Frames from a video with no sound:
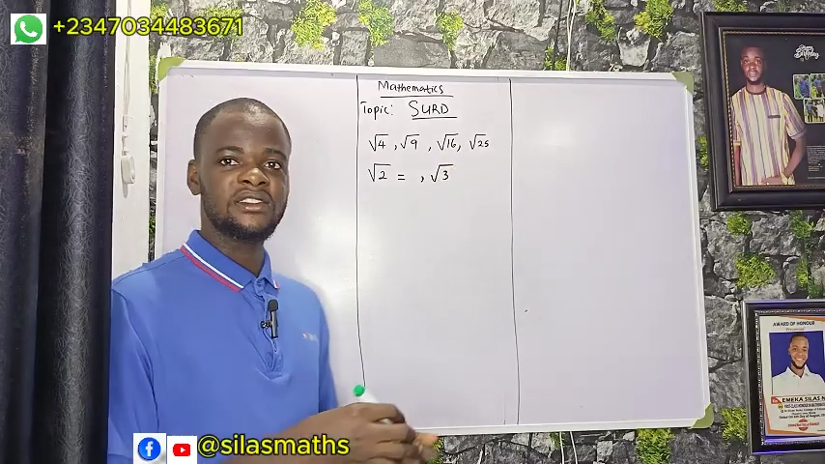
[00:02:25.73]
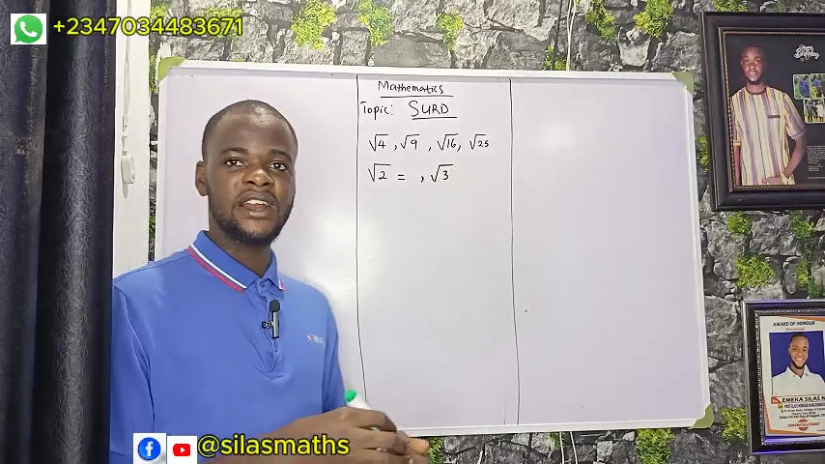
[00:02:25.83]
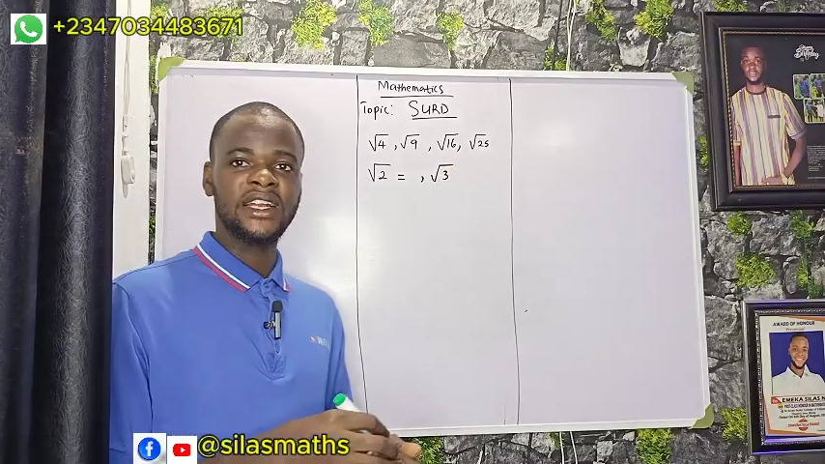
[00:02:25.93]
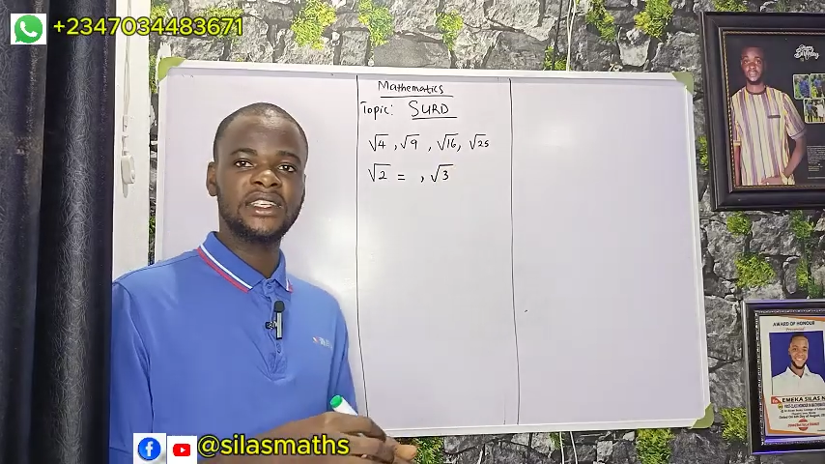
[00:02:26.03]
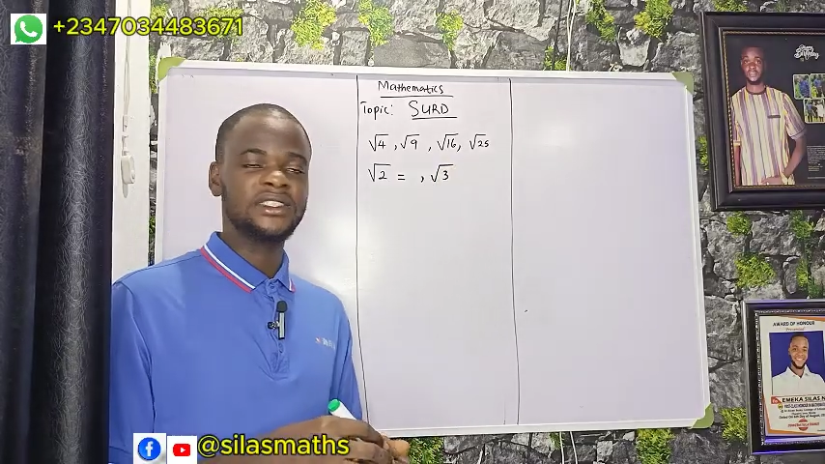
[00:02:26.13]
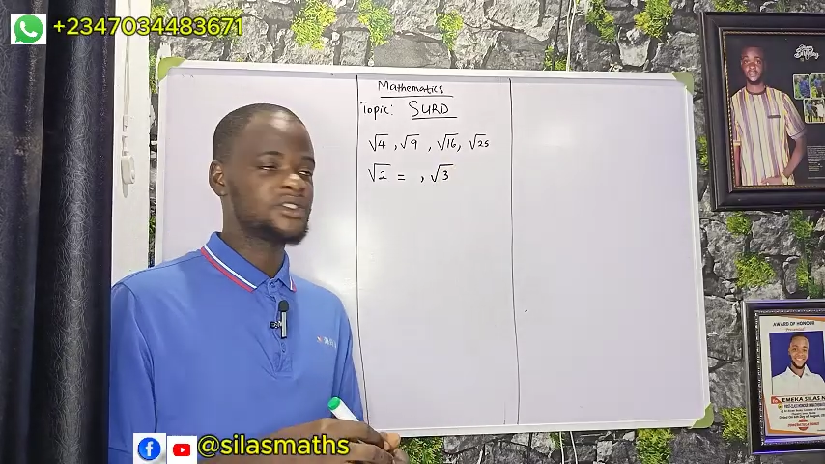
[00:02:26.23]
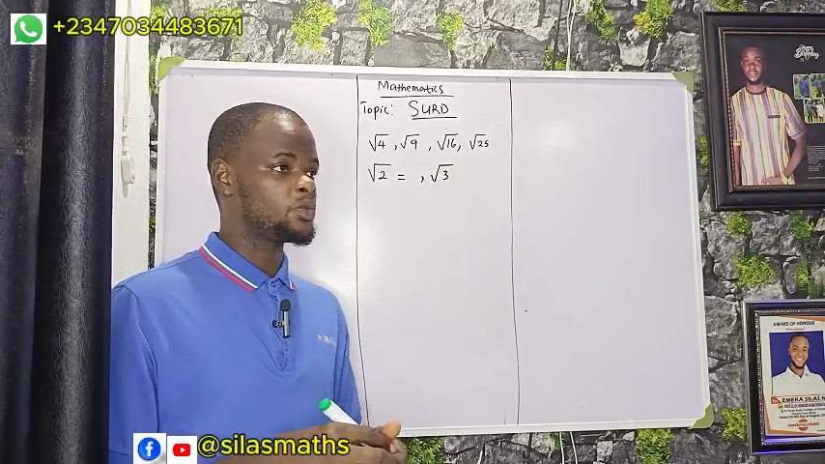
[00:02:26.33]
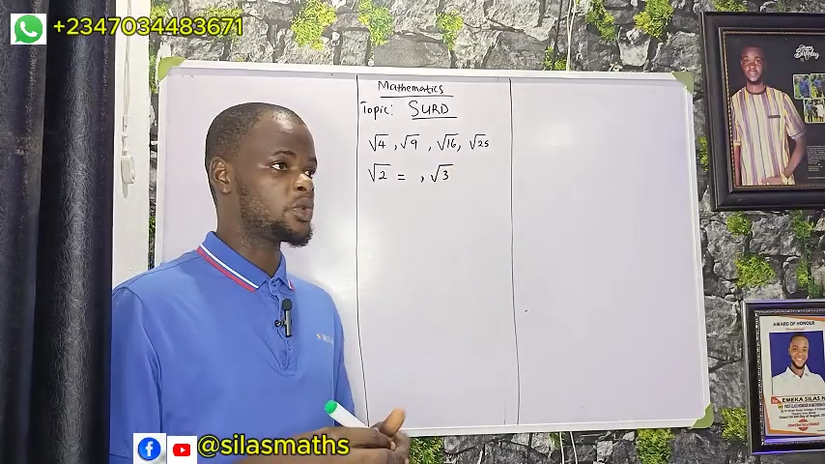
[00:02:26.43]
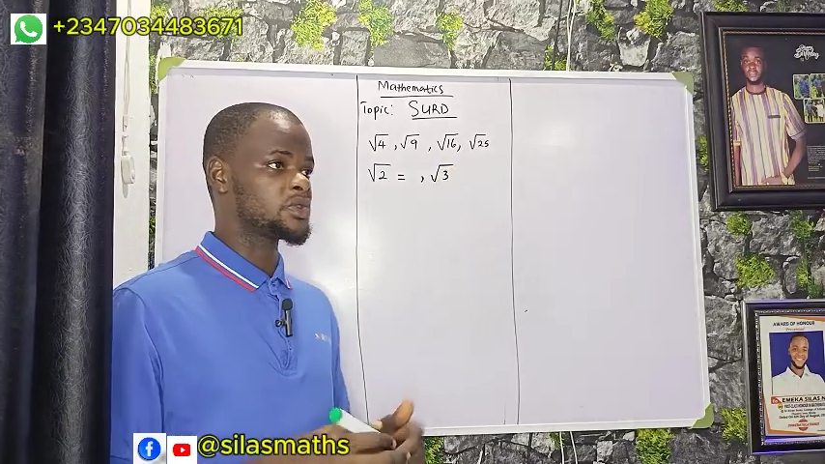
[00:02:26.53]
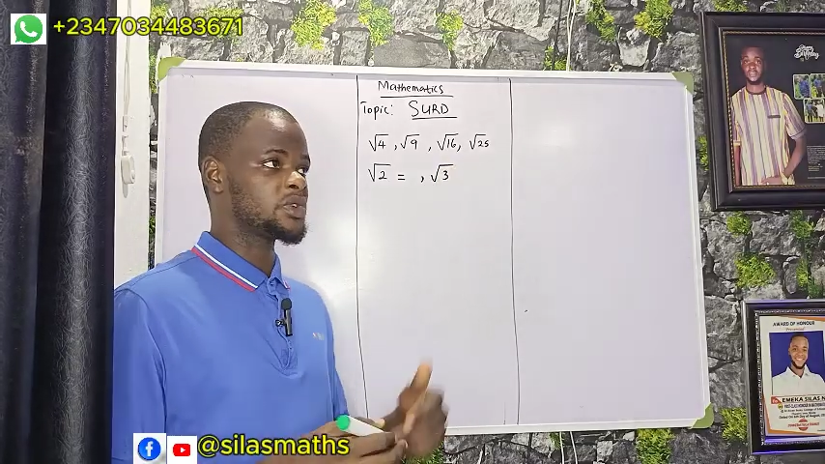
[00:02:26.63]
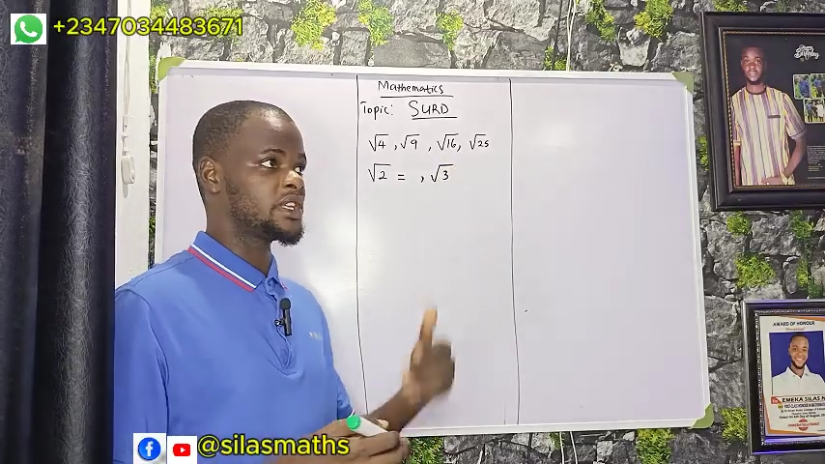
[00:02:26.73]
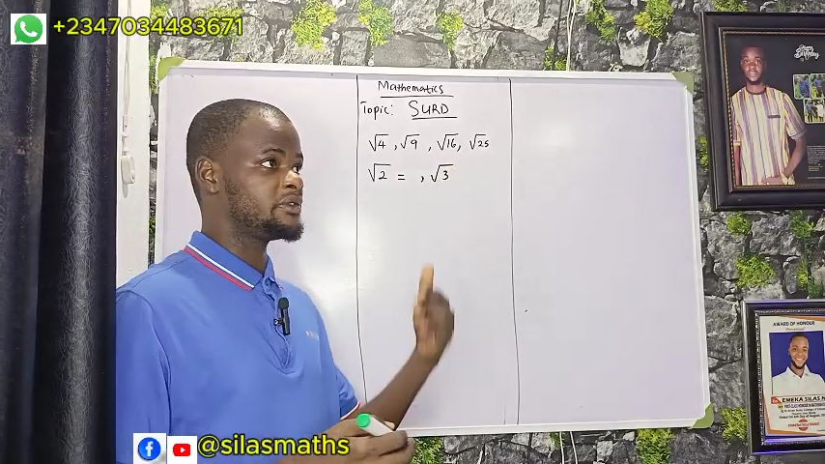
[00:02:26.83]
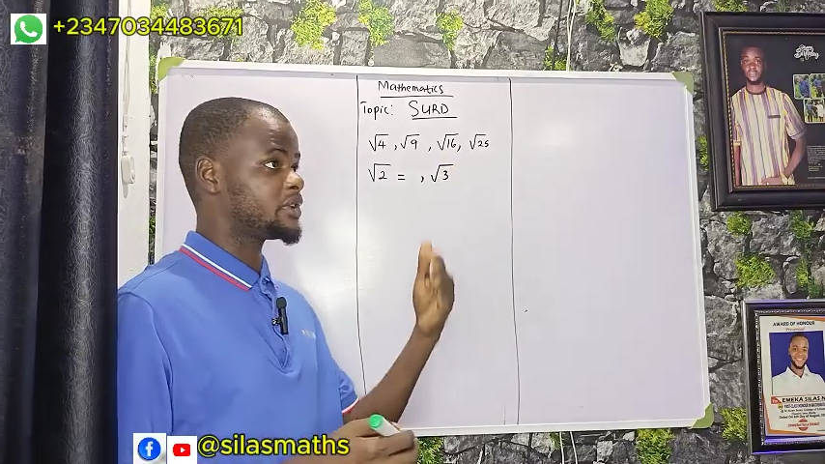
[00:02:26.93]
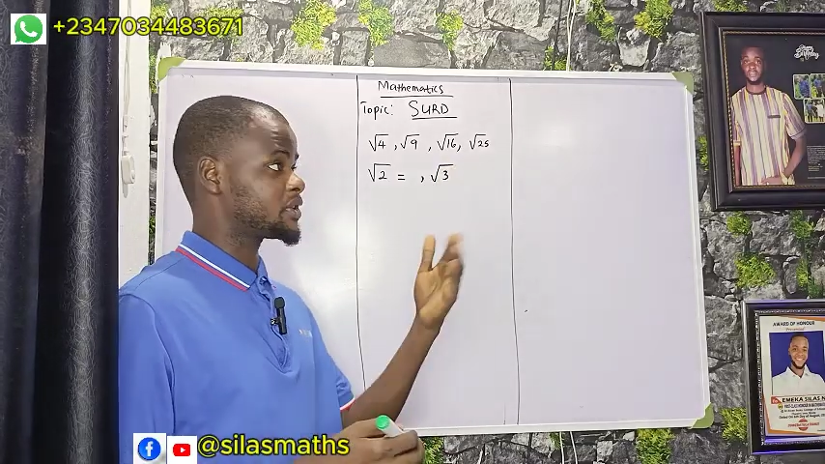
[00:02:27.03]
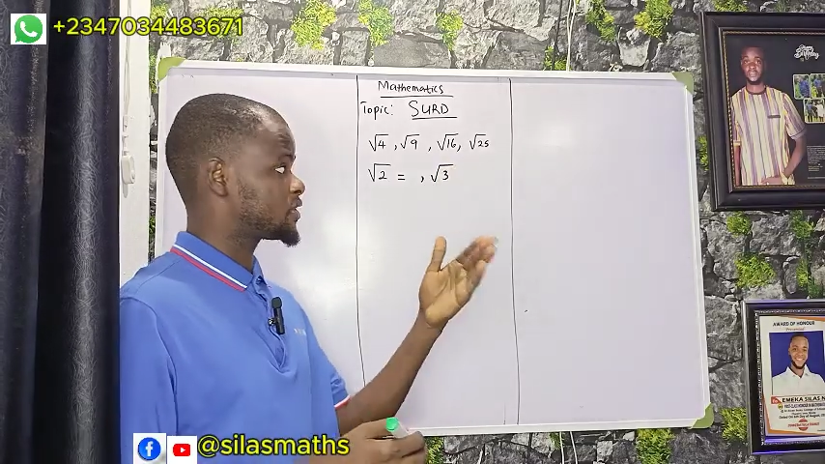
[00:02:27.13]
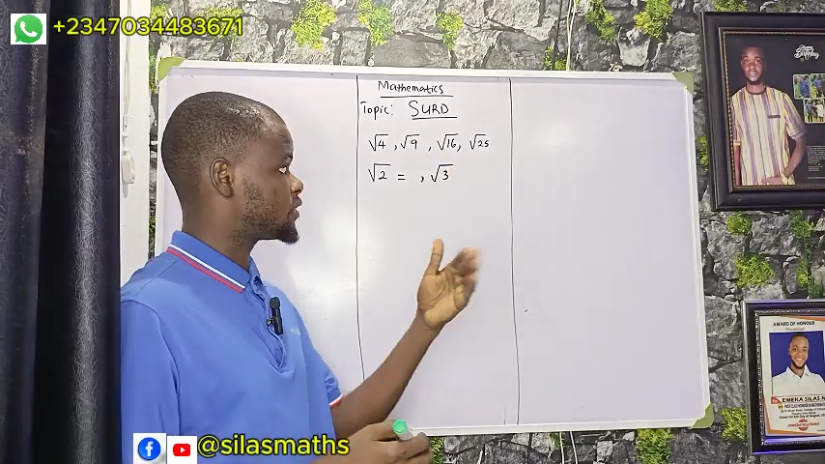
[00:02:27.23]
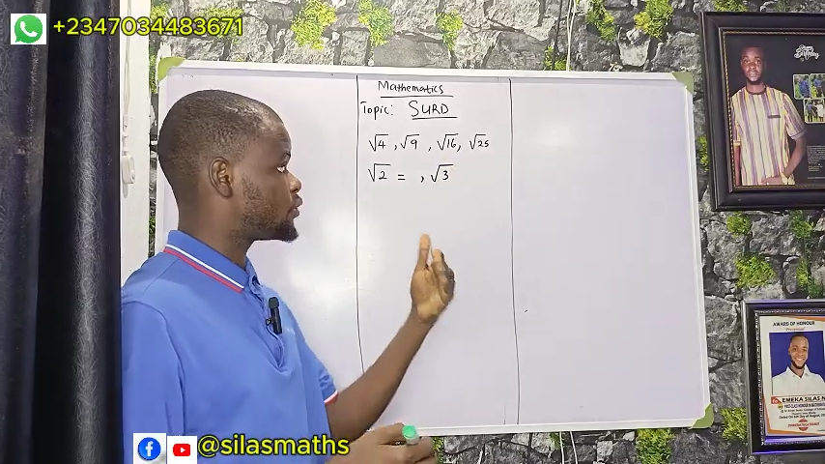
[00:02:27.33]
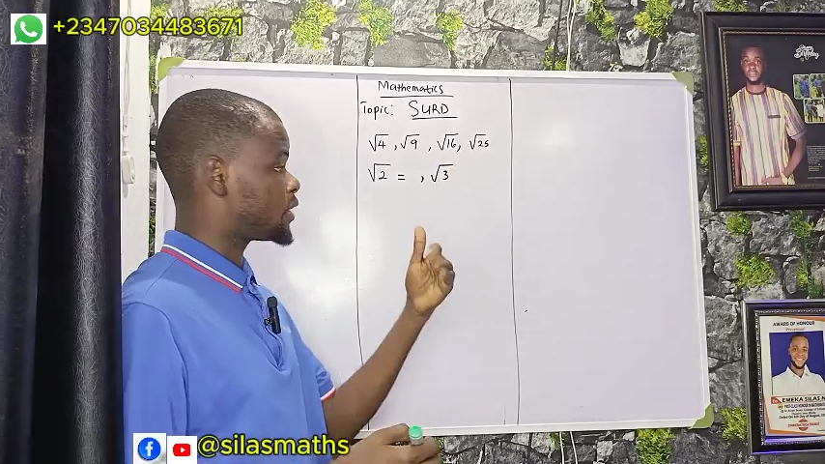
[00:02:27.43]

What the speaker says: All right, it will also give us